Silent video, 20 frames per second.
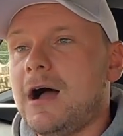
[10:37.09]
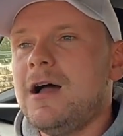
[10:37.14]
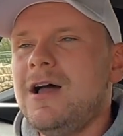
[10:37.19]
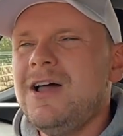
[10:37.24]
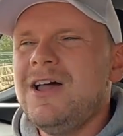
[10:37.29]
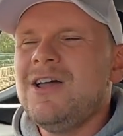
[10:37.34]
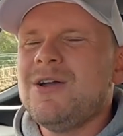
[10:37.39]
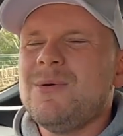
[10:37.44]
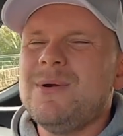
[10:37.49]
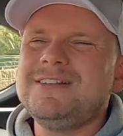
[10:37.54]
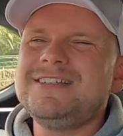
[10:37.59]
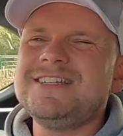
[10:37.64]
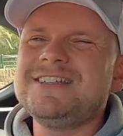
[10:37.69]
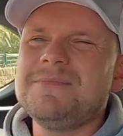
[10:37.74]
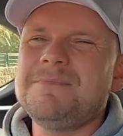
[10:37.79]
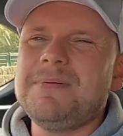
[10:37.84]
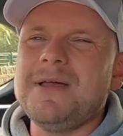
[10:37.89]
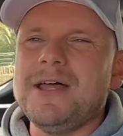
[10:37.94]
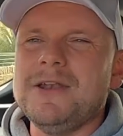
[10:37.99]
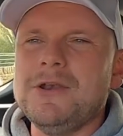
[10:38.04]
which is
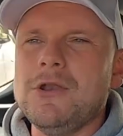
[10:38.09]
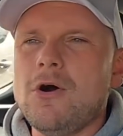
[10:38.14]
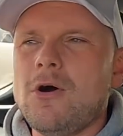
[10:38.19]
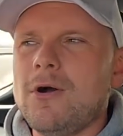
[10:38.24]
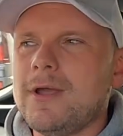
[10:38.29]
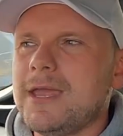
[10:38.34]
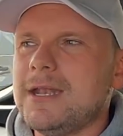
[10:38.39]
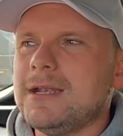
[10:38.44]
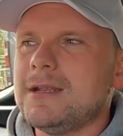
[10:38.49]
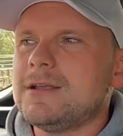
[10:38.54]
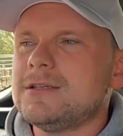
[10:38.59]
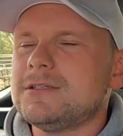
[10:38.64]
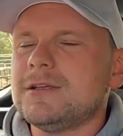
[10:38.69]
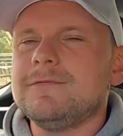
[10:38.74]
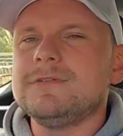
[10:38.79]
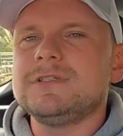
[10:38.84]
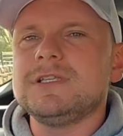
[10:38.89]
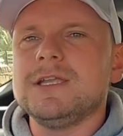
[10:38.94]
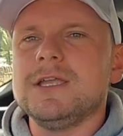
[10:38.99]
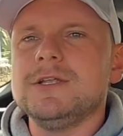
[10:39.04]
a bit annoying, because
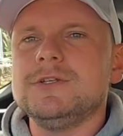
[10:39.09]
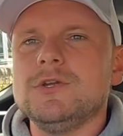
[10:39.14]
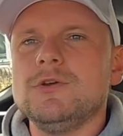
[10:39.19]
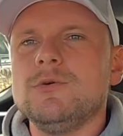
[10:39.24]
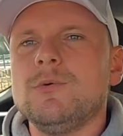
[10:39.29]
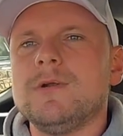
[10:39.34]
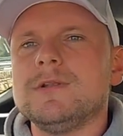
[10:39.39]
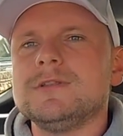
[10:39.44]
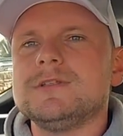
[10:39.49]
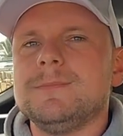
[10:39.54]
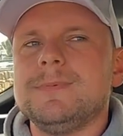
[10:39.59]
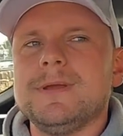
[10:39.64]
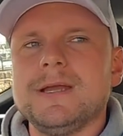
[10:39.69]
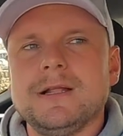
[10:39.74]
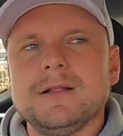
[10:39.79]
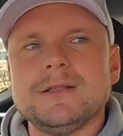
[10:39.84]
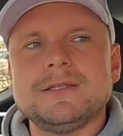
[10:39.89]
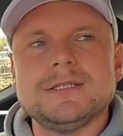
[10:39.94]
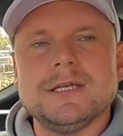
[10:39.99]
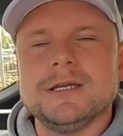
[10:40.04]
obviously you do want to be
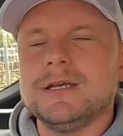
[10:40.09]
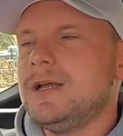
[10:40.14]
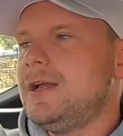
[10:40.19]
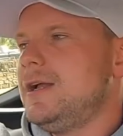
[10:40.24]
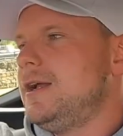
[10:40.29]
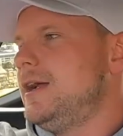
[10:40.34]
able to